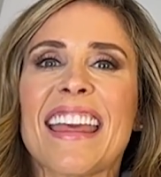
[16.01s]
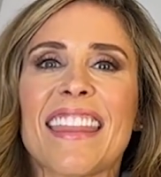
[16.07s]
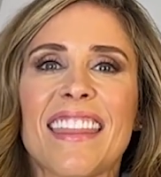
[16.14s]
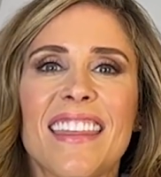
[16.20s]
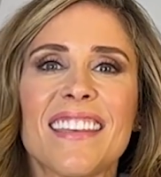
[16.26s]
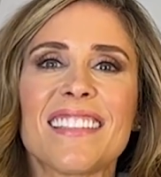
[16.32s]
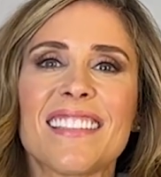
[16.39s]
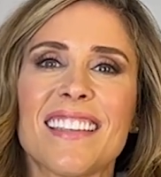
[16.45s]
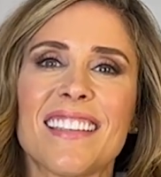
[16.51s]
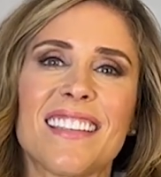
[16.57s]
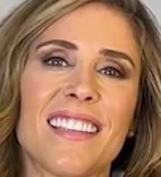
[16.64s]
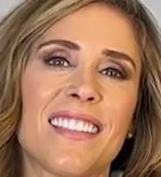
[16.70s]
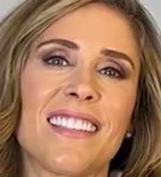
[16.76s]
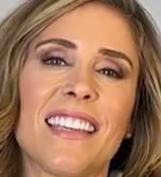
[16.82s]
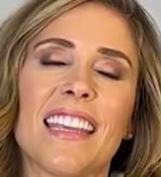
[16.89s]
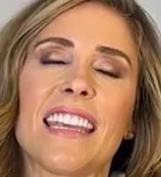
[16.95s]
this
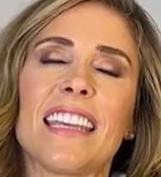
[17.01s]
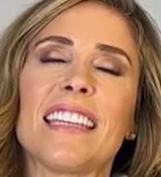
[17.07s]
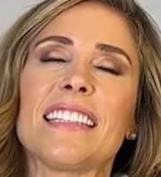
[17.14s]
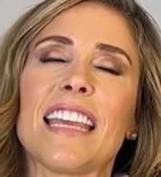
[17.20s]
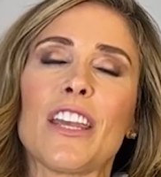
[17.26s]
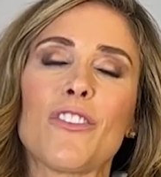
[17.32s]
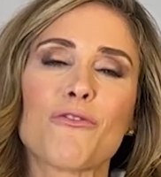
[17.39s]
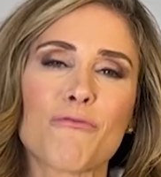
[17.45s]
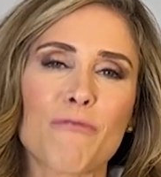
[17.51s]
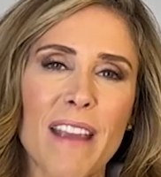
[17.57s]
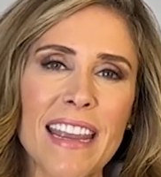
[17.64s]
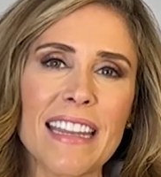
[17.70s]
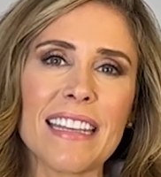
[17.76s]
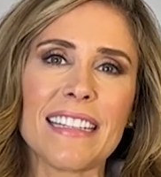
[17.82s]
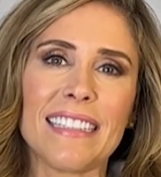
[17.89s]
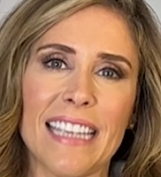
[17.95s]
statistic is a
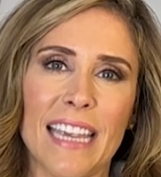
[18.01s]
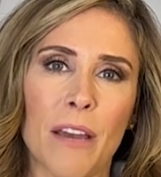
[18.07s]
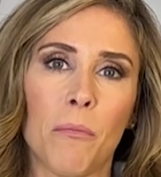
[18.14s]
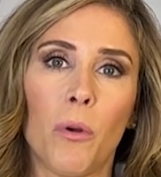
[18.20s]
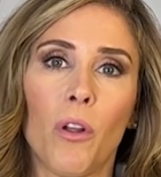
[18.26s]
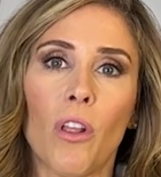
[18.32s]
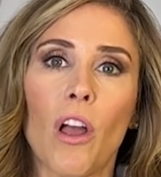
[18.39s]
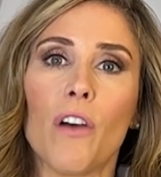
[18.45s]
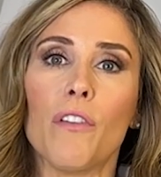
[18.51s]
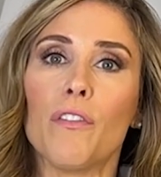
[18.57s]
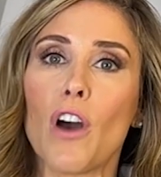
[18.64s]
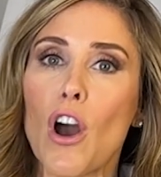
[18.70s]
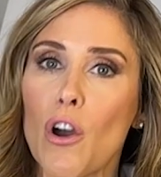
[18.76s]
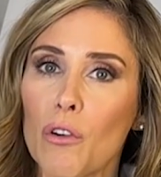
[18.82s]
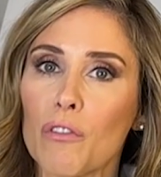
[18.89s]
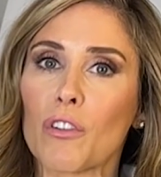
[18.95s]
great example of
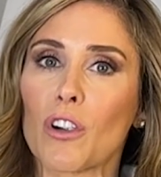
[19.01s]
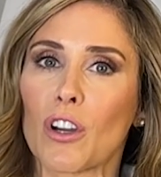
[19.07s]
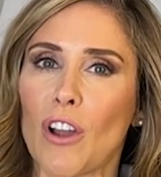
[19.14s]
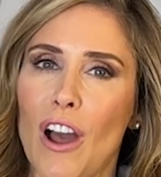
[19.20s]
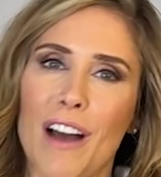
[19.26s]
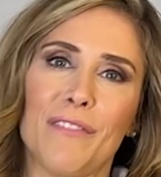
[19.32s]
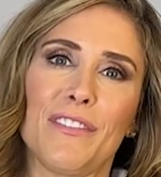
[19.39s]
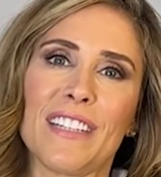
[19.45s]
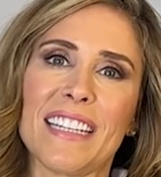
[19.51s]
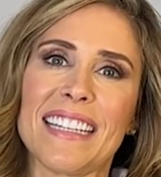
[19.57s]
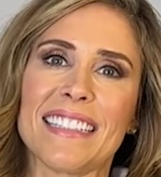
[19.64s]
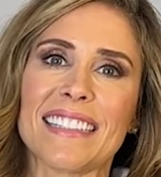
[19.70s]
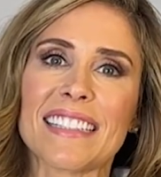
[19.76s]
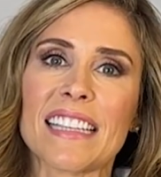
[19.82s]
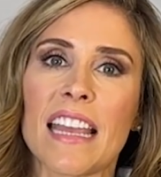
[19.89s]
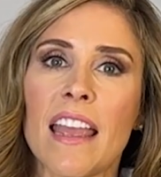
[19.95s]

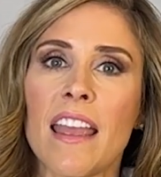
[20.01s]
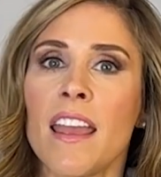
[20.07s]
overconfidence